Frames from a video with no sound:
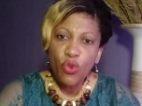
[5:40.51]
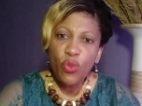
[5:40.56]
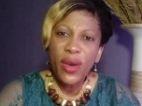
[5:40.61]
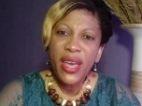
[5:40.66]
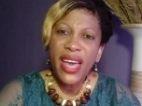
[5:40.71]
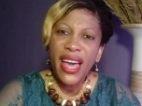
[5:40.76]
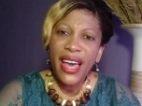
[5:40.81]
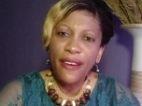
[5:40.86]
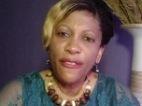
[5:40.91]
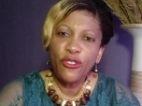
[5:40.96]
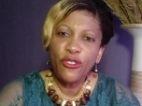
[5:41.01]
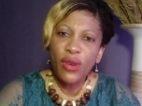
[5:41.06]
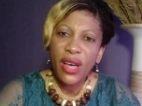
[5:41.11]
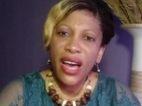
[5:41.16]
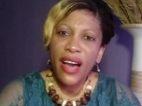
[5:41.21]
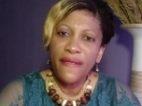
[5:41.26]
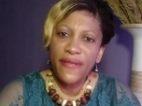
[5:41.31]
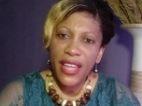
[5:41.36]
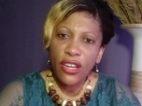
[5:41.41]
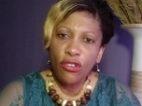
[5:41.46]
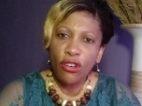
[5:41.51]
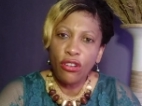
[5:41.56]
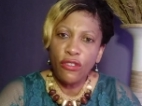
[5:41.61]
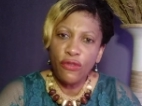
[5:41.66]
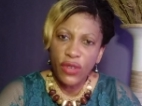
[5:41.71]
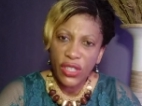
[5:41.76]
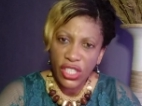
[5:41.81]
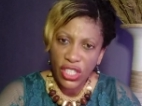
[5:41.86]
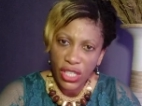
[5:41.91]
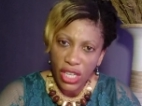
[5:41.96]
We have to have that
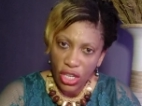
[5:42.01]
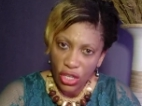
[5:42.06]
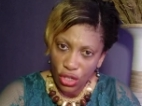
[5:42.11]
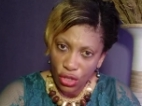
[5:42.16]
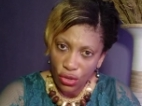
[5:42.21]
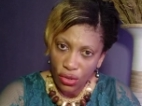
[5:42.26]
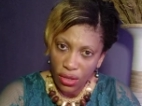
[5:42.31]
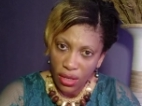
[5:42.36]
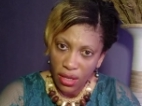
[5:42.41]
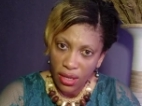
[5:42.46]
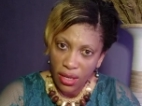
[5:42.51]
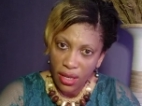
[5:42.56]
conversation.